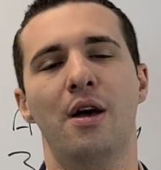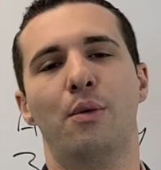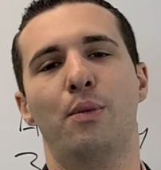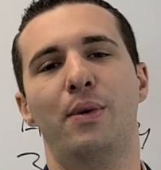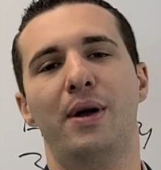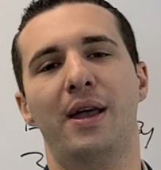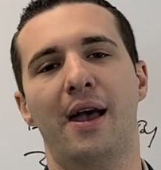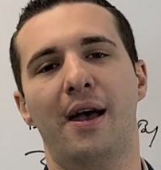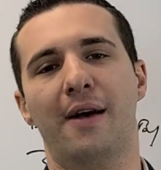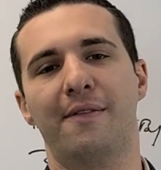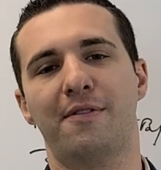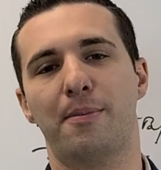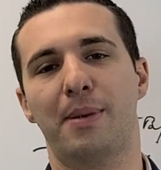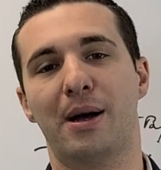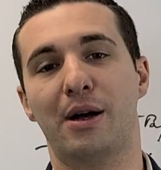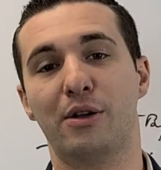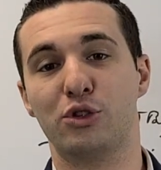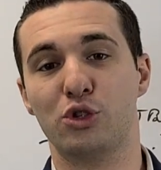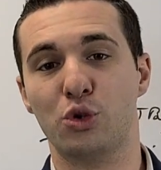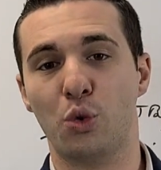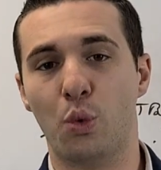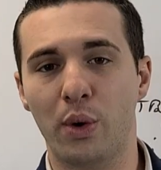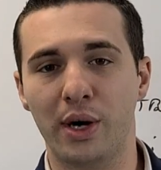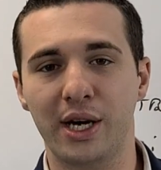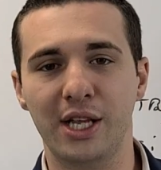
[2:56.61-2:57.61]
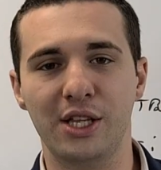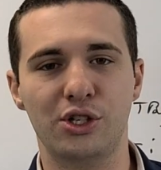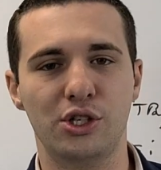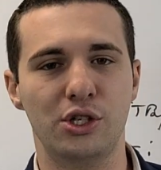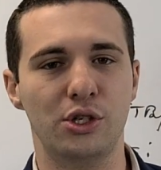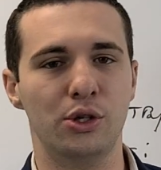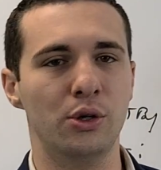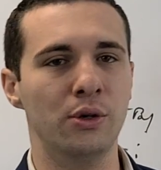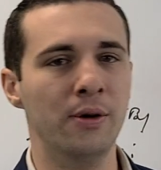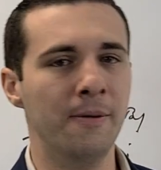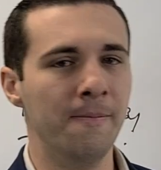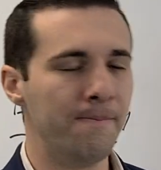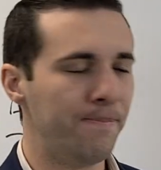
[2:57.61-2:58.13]
We have about
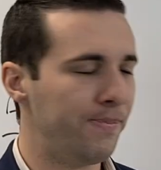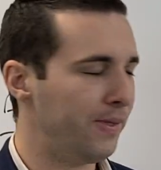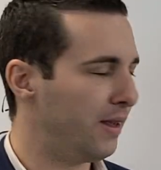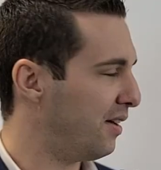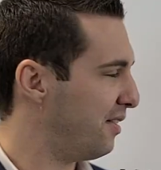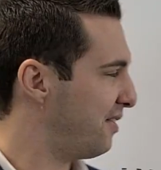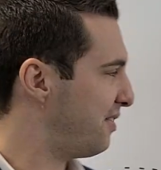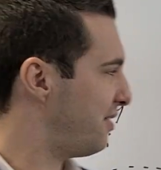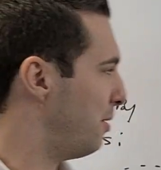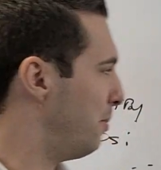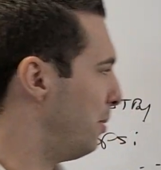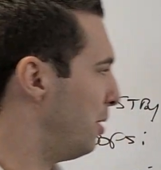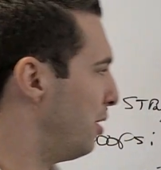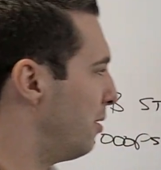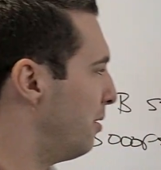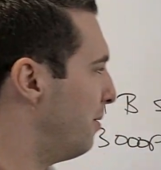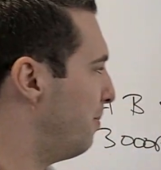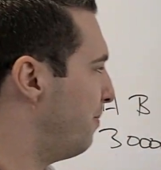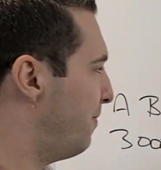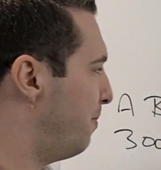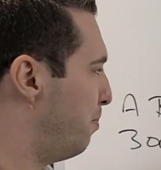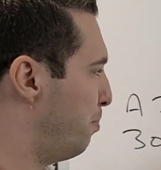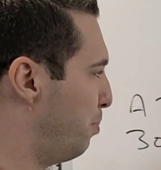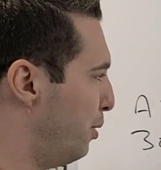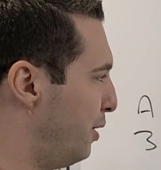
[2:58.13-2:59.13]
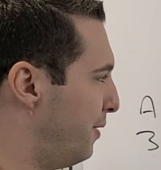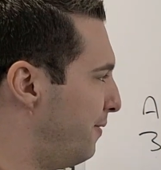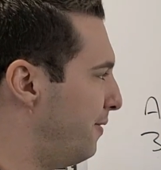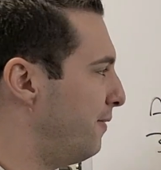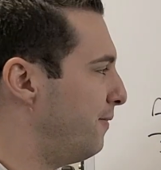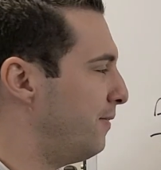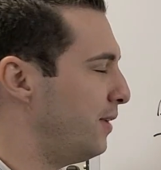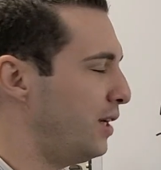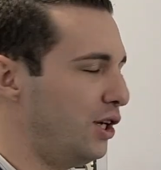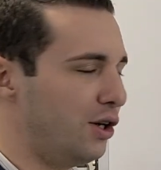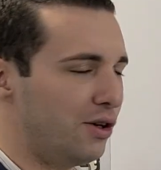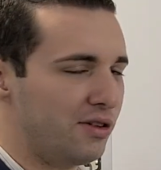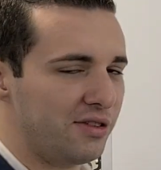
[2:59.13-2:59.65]
22 similar
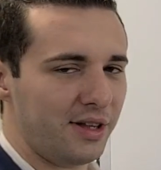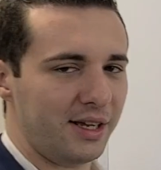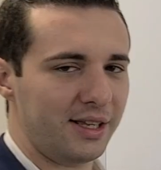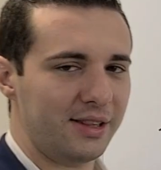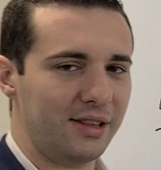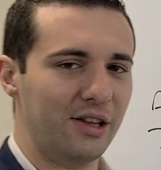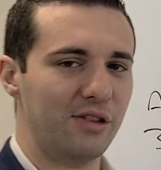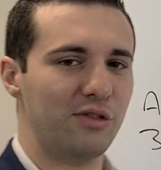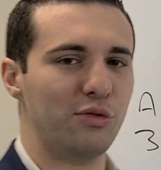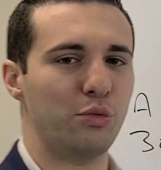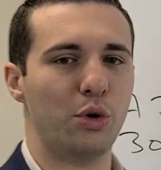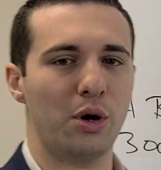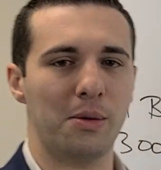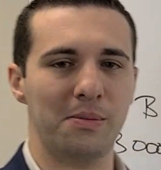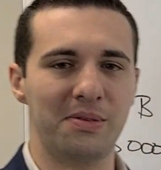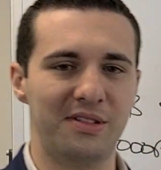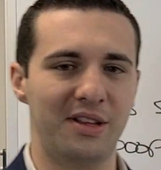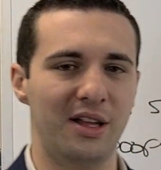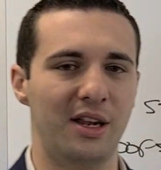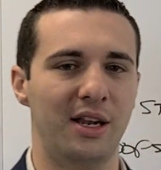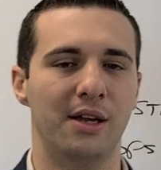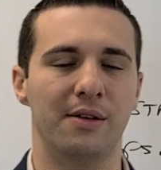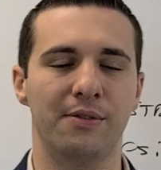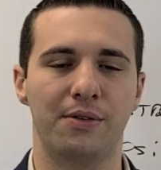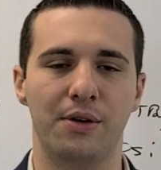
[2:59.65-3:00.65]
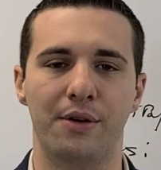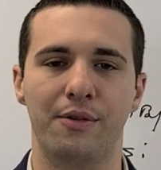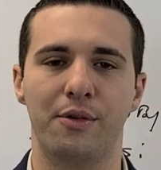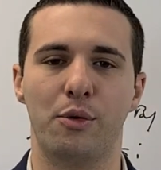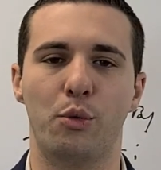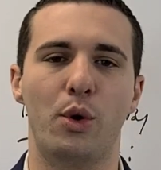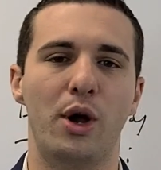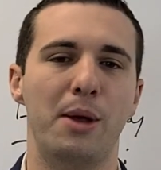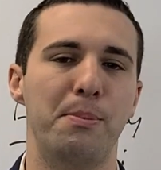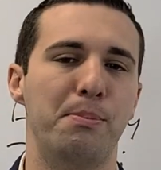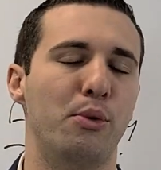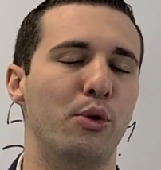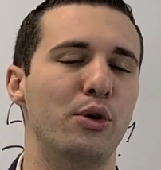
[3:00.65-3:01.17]
briefing videos like this where I'm standing in front of a
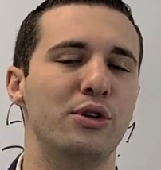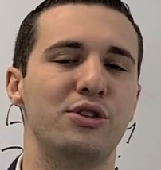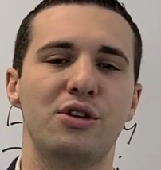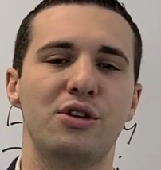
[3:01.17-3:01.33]
whiteboard